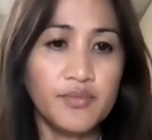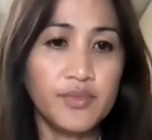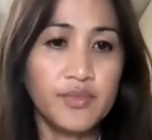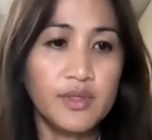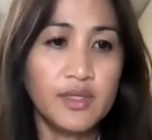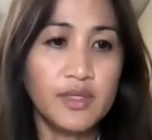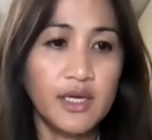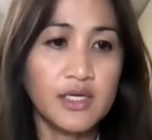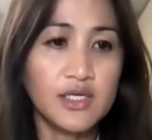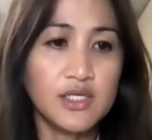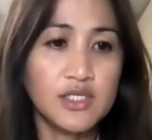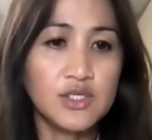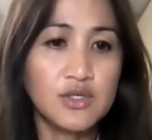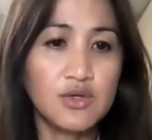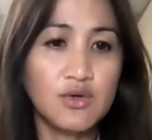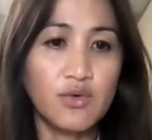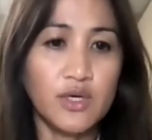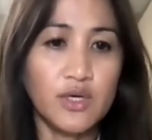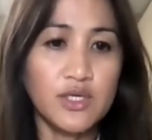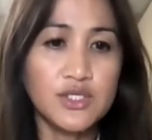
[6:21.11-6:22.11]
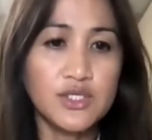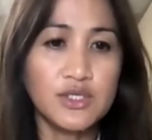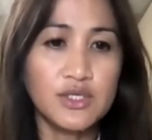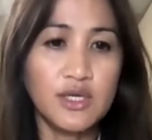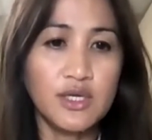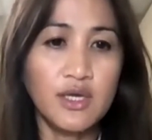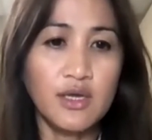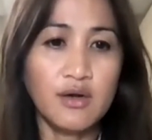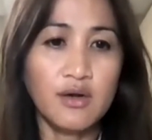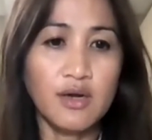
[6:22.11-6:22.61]
Next question
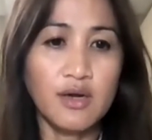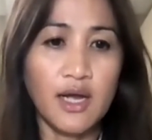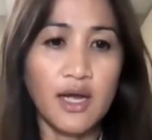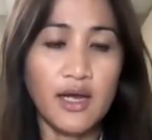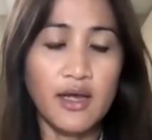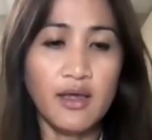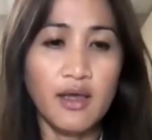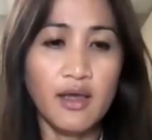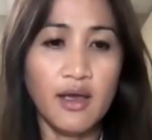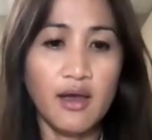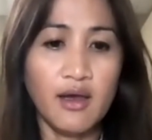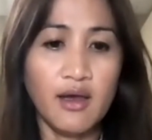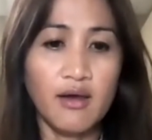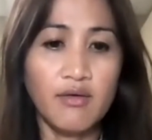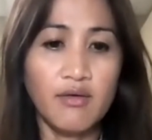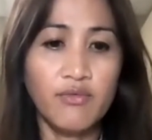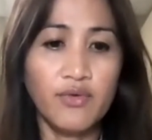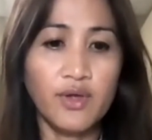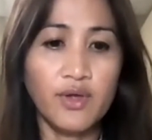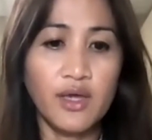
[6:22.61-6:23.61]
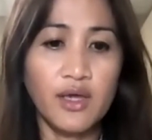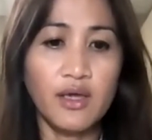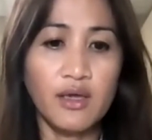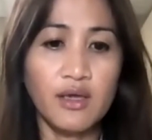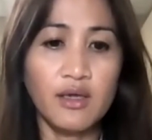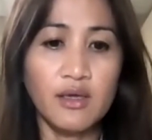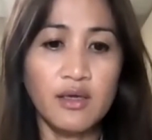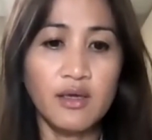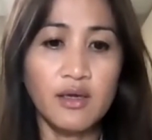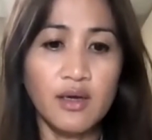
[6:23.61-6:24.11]
here. I have
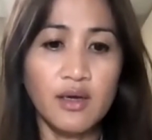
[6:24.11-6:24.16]
a